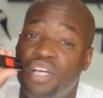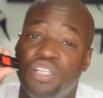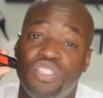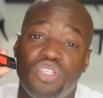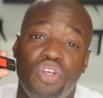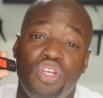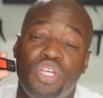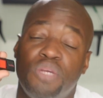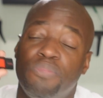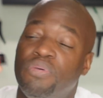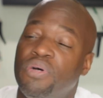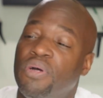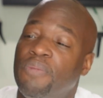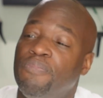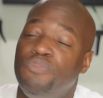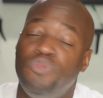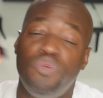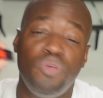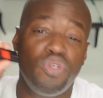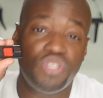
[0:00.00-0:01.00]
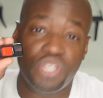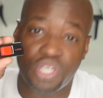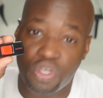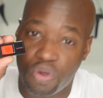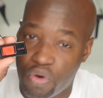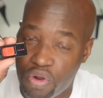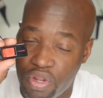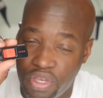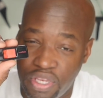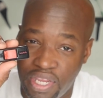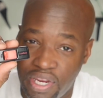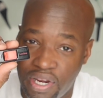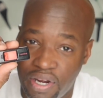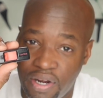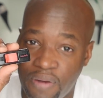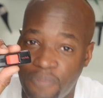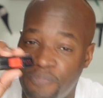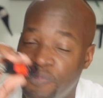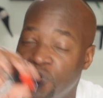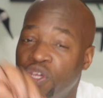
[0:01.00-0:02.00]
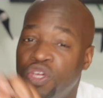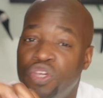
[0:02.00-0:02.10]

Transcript: So you can put music on there,